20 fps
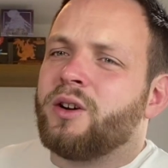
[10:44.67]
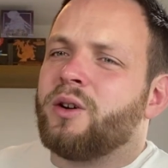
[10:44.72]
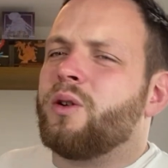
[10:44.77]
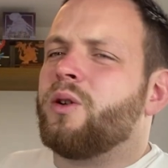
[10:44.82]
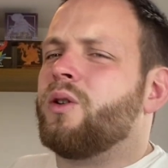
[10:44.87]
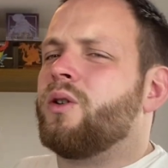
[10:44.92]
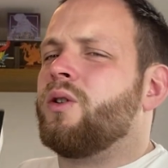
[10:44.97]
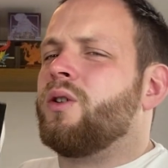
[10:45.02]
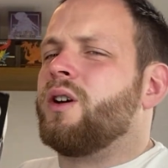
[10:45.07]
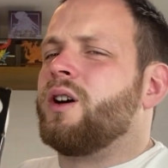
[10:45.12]

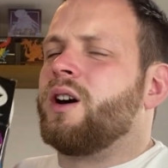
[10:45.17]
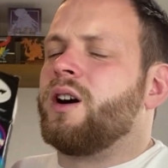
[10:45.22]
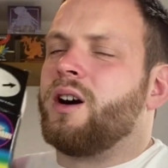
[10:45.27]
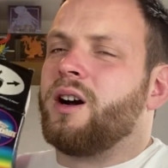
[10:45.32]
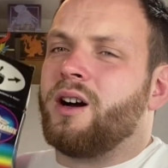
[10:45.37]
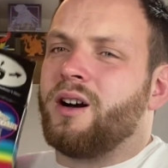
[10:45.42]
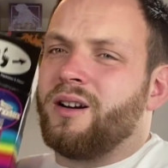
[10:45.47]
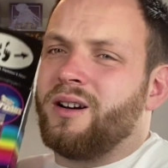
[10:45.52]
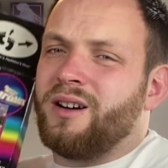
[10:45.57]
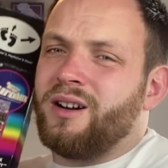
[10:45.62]
or
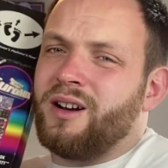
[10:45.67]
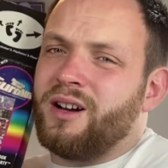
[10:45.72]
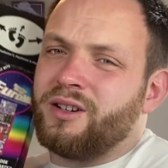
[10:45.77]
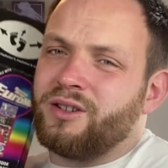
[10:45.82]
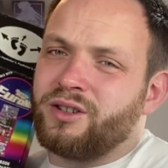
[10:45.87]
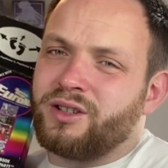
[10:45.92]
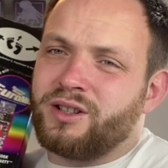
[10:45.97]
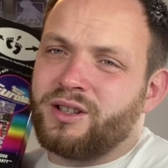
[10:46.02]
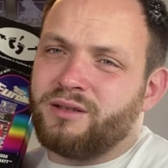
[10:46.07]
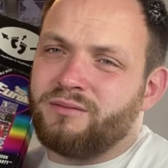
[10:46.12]
I
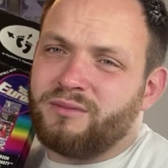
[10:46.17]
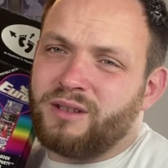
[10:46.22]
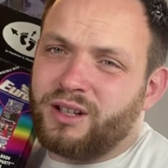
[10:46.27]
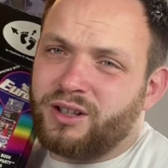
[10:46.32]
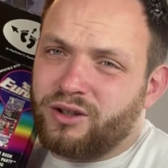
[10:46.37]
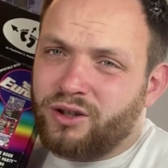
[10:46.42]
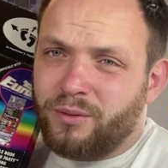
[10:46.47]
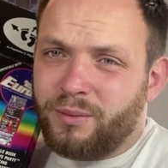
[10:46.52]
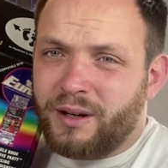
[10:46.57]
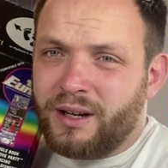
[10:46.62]
just need
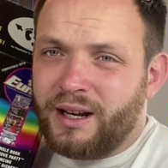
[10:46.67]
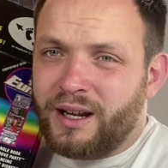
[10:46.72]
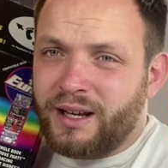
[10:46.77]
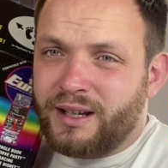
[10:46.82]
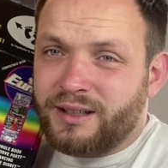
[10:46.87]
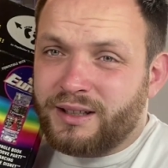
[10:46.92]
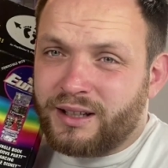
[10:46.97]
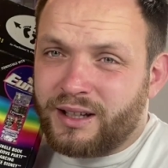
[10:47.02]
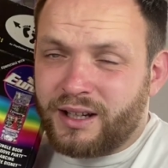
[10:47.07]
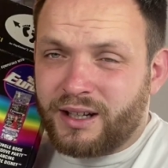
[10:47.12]
to stop being
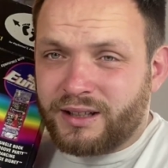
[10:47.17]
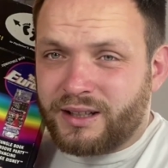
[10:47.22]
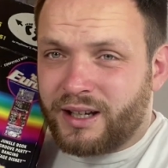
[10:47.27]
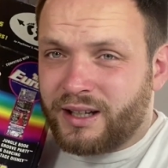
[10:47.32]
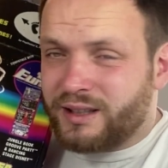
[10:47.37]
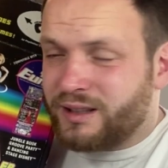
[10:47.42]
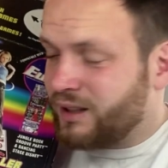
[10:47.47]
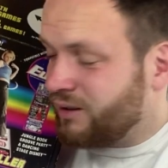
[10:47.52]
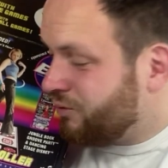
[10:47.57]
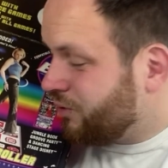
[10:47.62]
lazy and get it
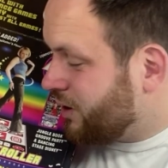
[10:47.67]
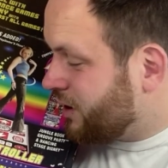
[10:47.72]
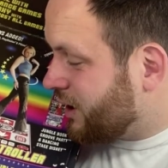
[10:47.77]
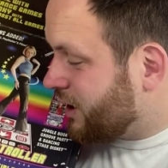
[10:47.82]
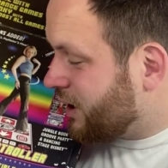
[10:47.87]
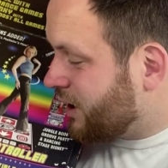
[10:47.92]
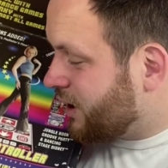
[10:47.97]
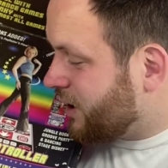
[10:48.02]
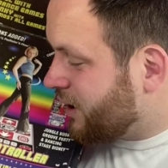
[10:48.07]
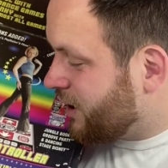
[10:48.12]
tested, really.